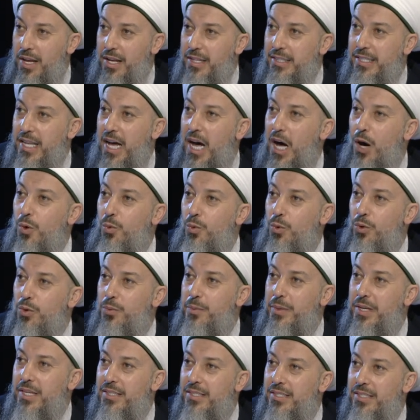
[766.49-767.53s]
Tahawur
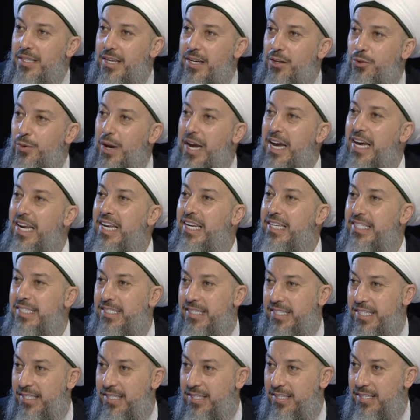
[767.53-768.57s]
means
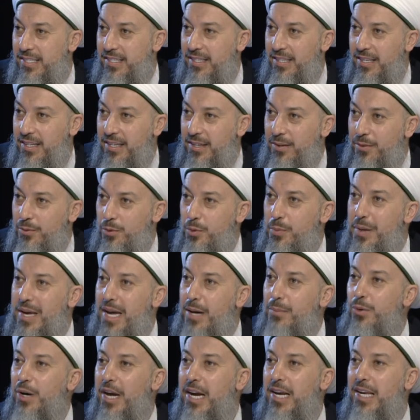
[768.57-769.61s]
recklessness. You become
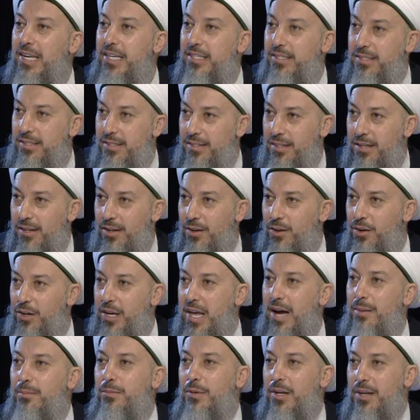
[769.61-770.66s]
reckless. Okay, you
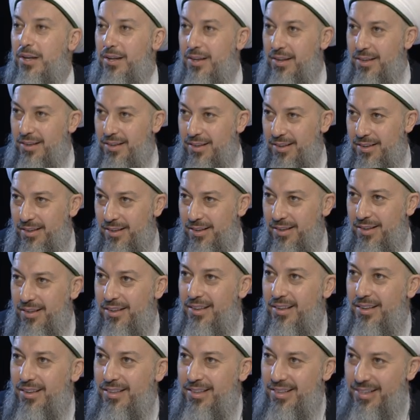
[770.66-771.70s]
have to keep your head on your
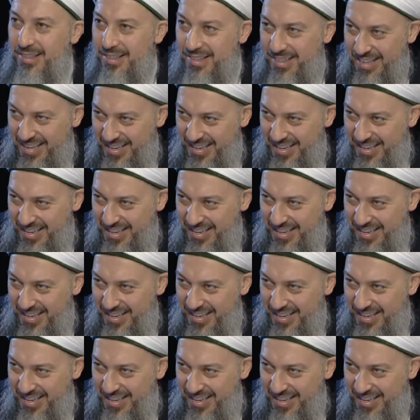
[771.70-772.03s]
shoulders.